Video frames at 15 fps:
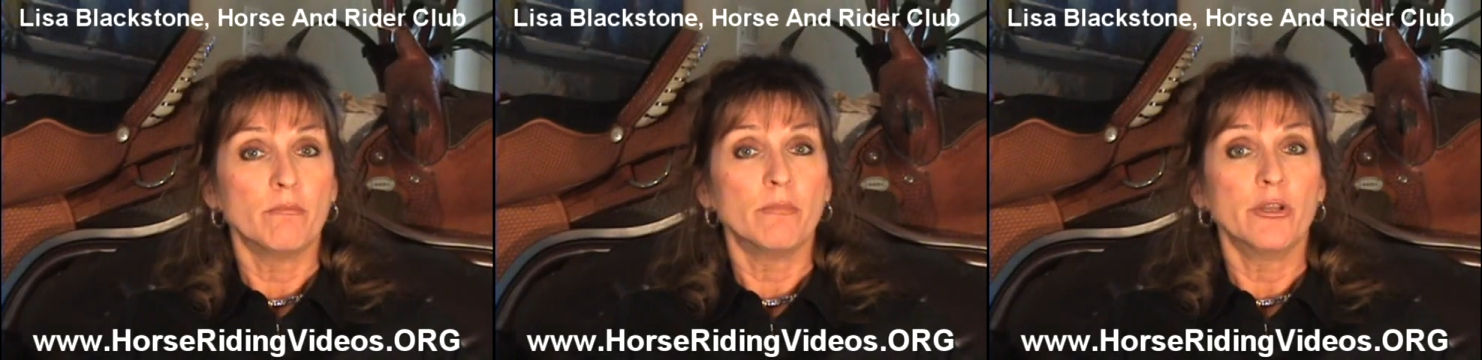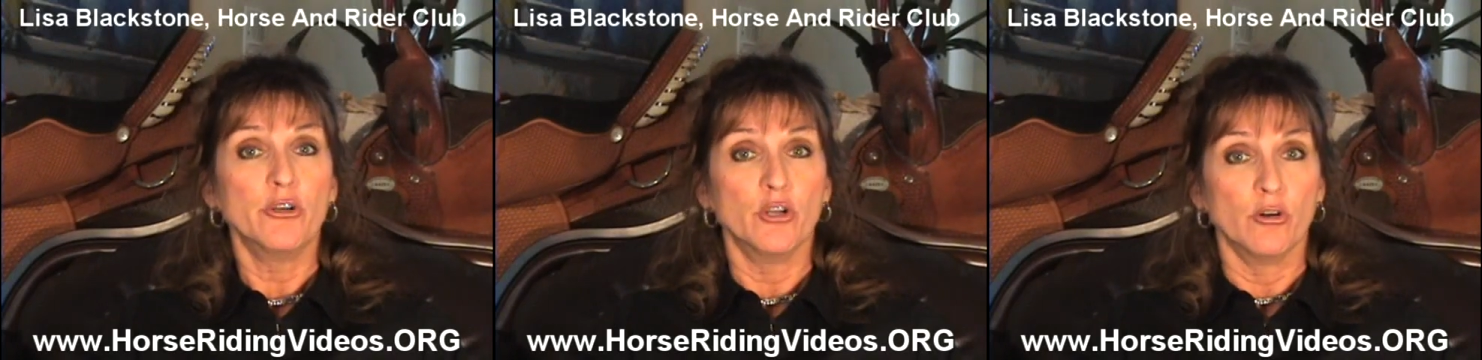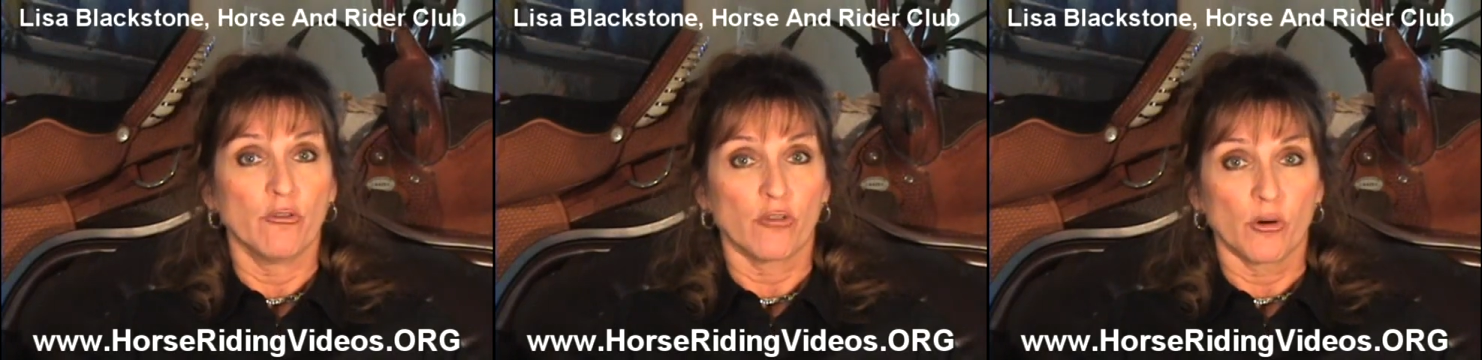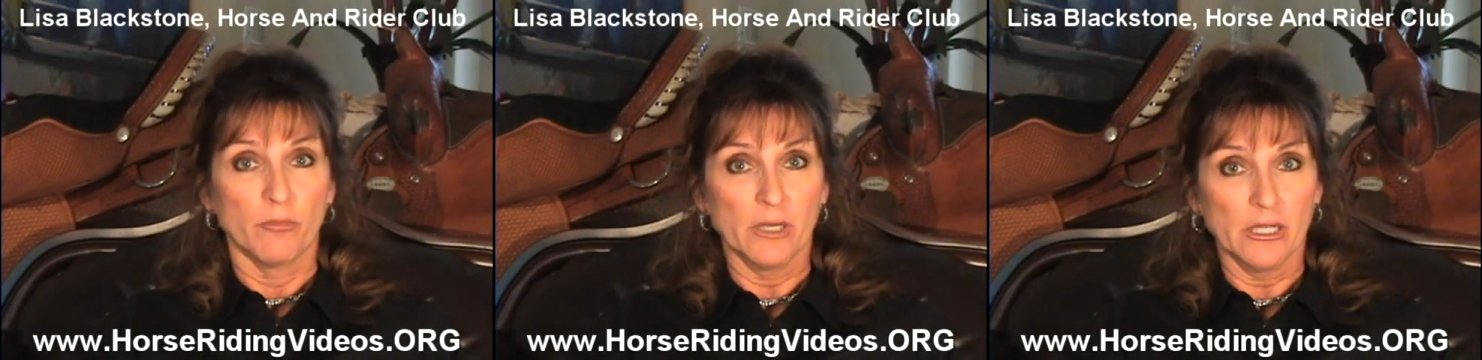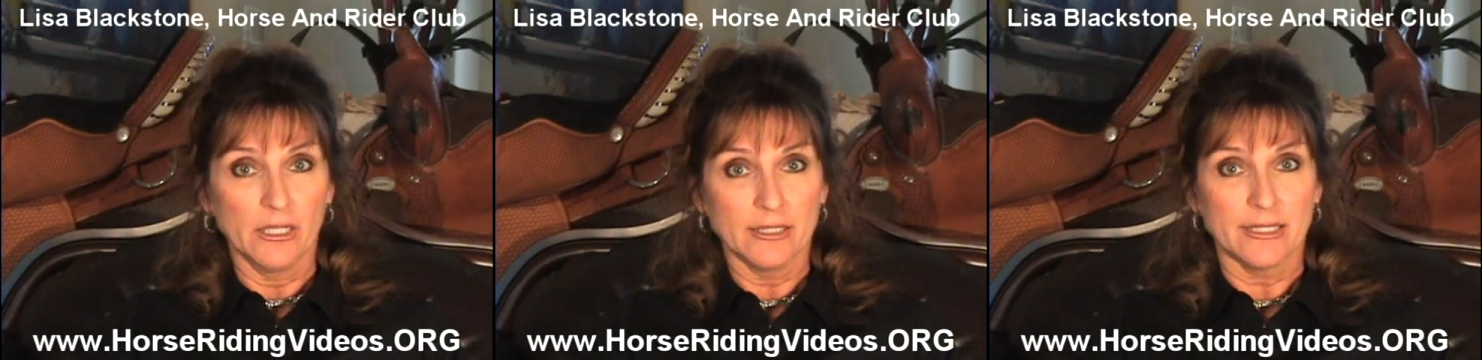
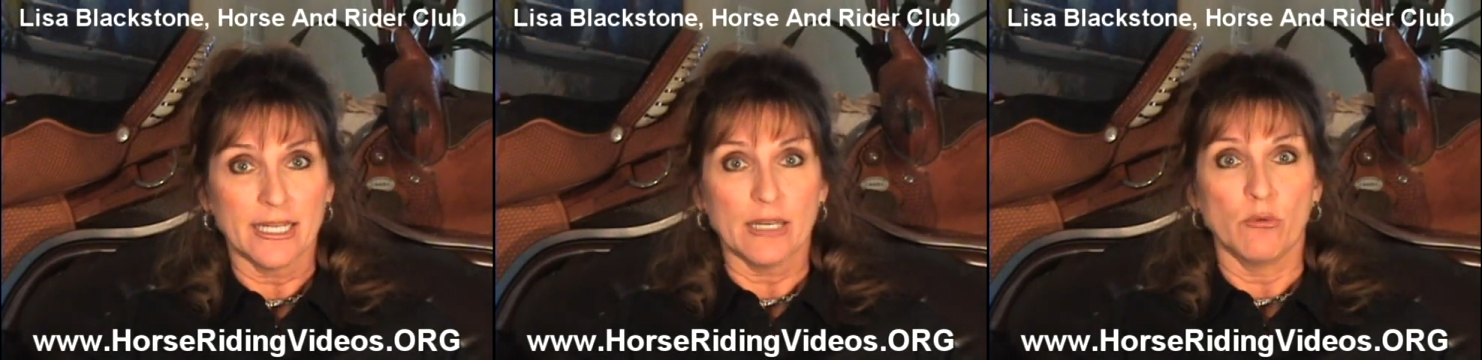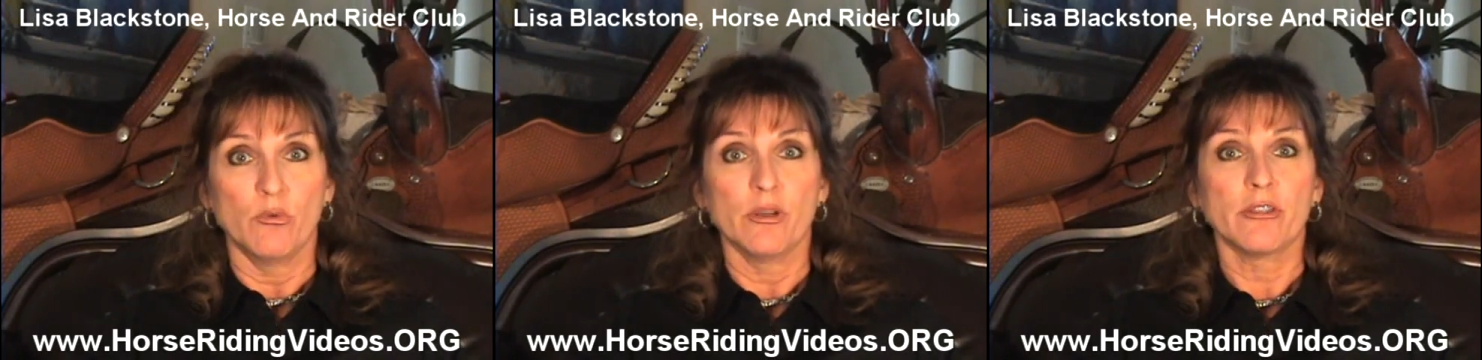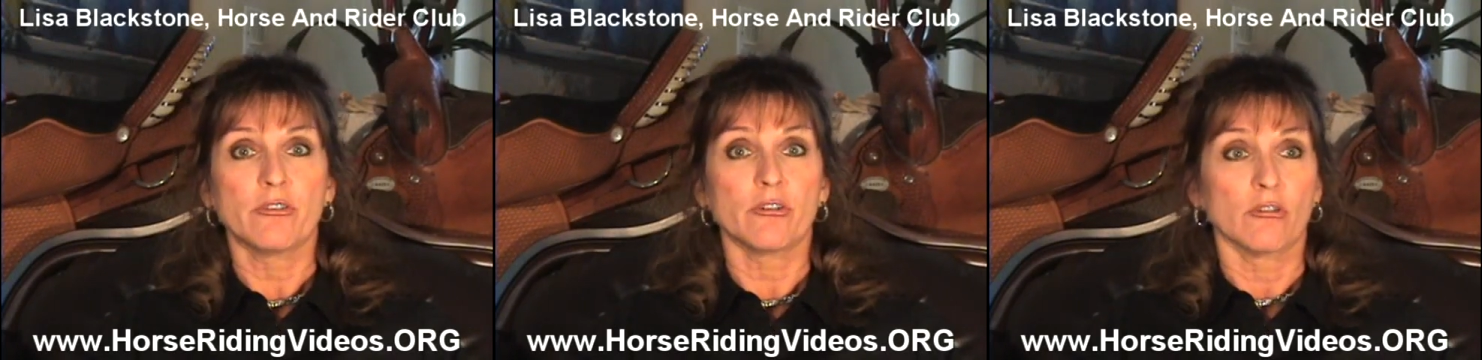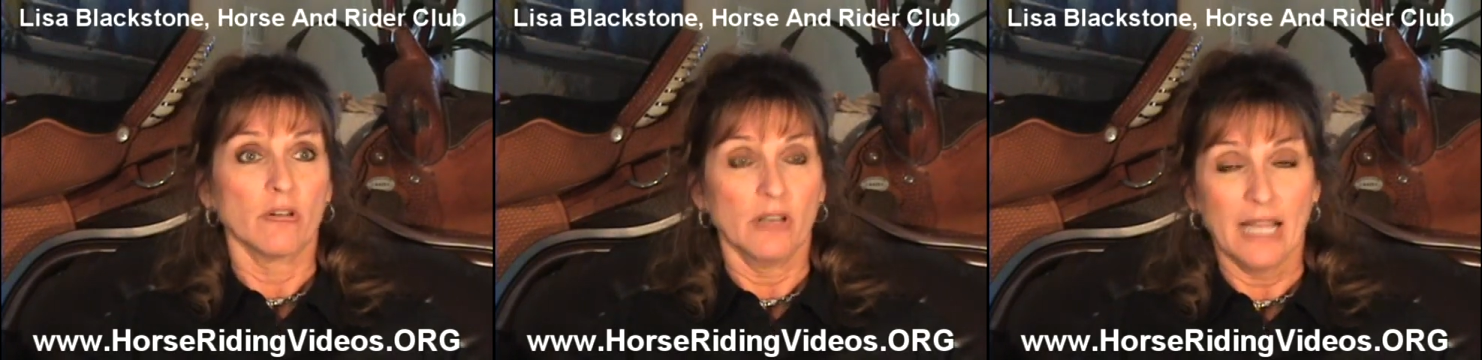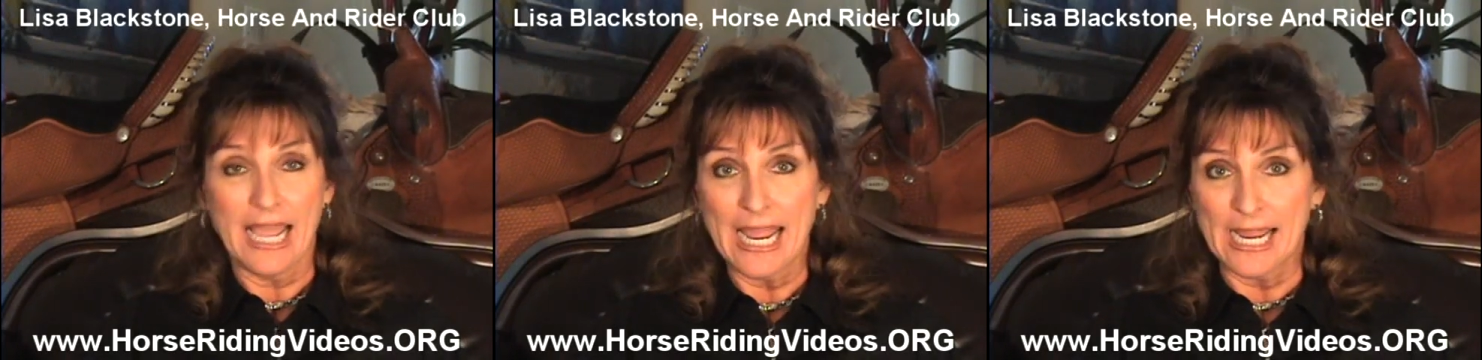maneuverability with her
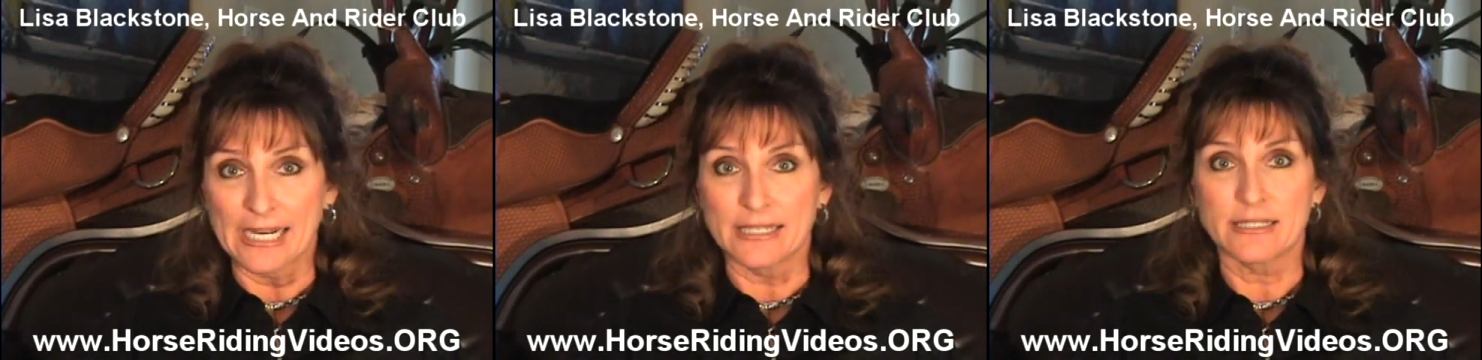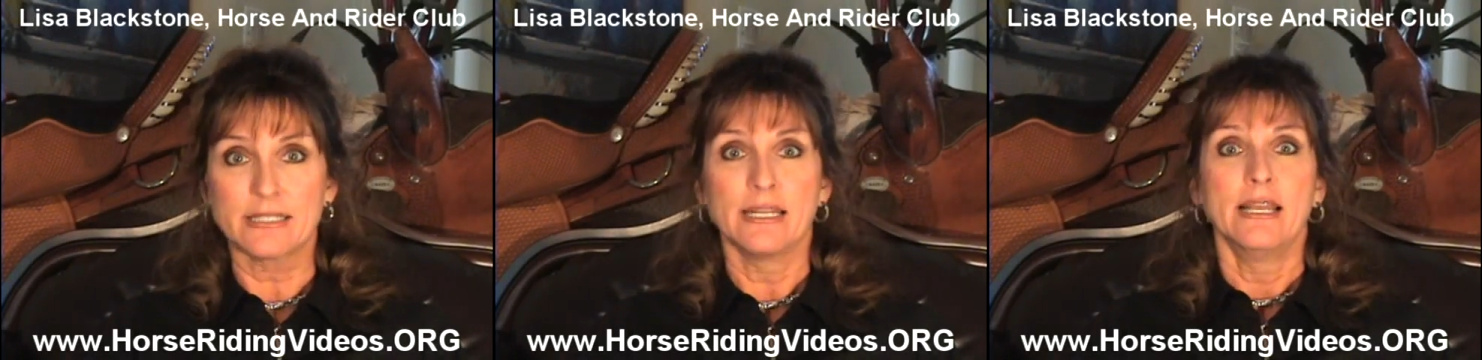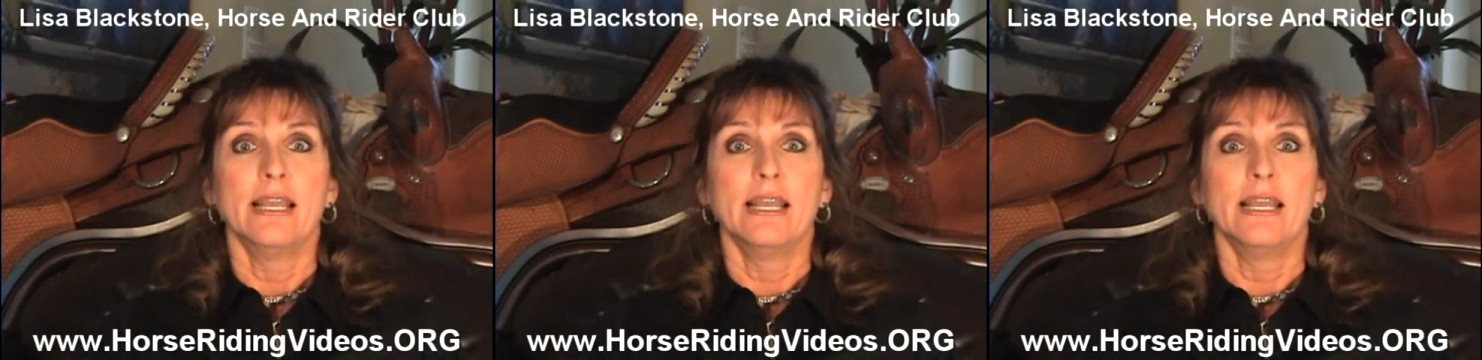legs